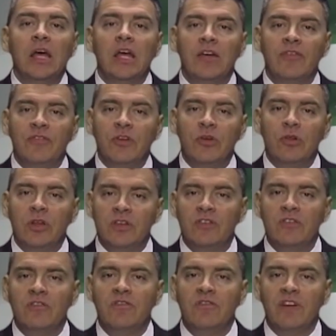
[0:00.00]
if you
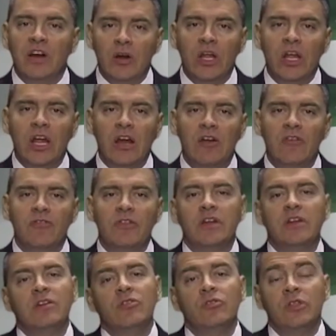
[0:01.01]
listen very
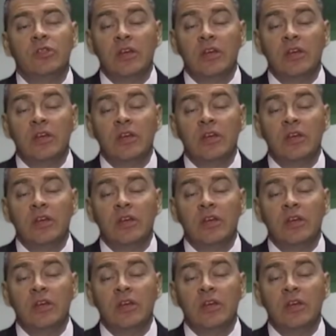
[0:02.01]
carefully to